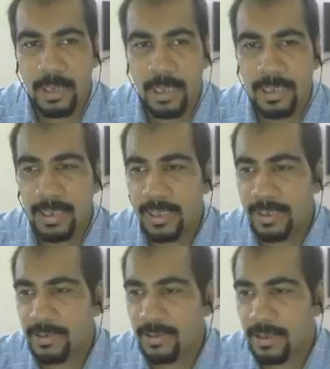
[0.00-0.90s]
I'll
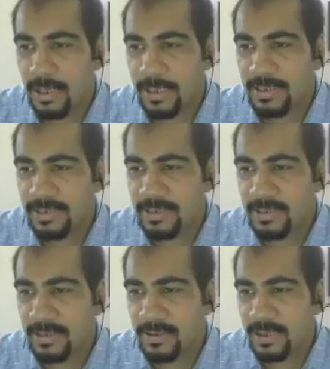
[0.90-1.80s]
connect the
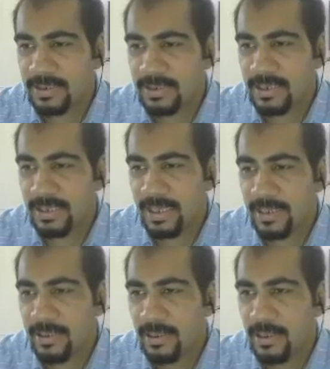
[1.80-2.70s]
highs. You can see
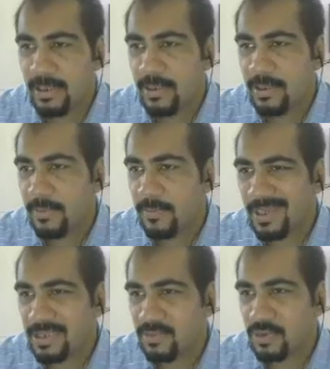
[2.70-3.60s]
that
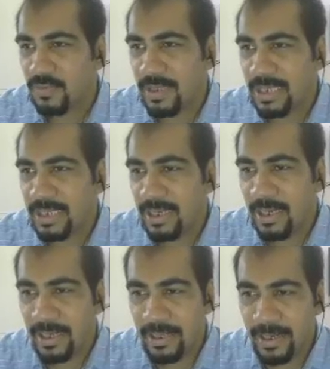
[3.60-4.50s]
price was making a
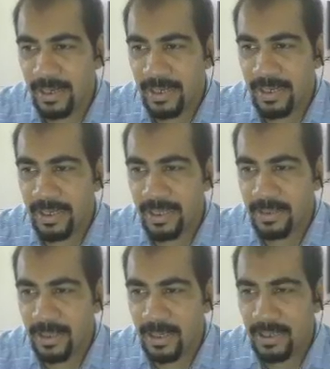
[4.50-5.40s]
higher high
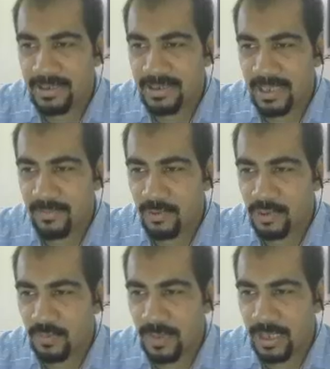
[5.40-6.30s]
and the RSI
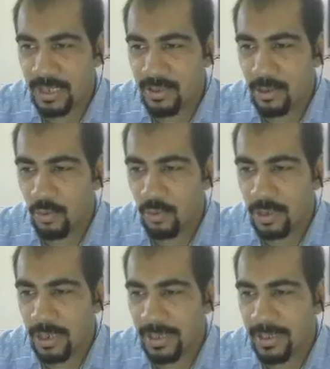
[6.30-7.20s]
was making a
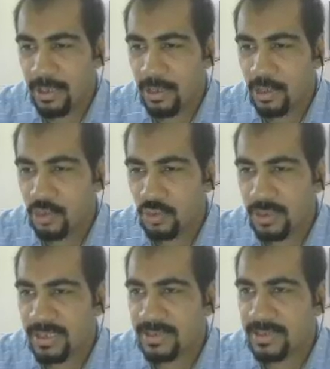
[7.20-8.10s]
lower high. So
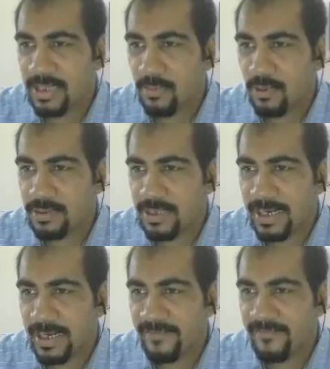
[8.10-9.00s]
yes, there was a
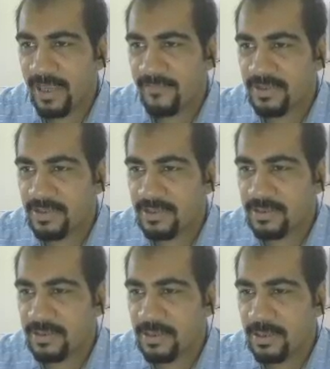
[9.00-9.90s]
negative
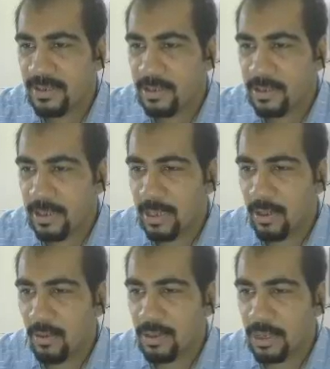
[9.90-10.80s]
divergence.
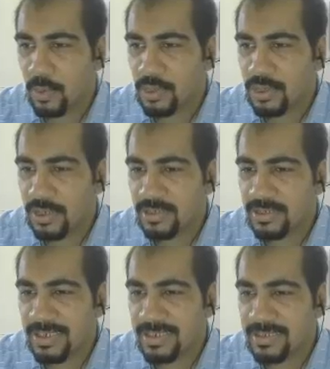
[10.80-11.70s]
Now the question
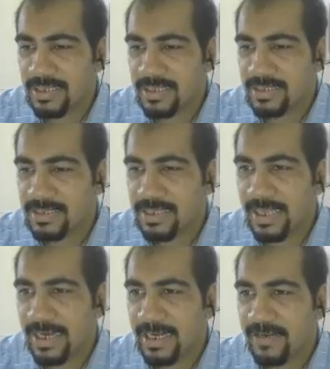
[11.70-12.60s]
is this
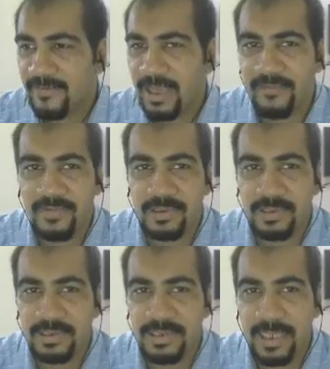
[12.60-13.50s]
negative
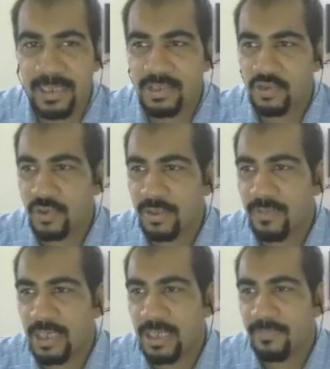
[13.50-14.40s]
divergence
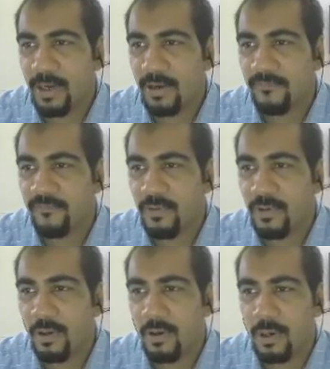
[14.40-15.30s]
extremely
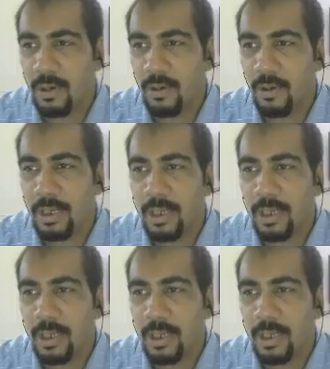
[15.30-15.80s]
powerful or not?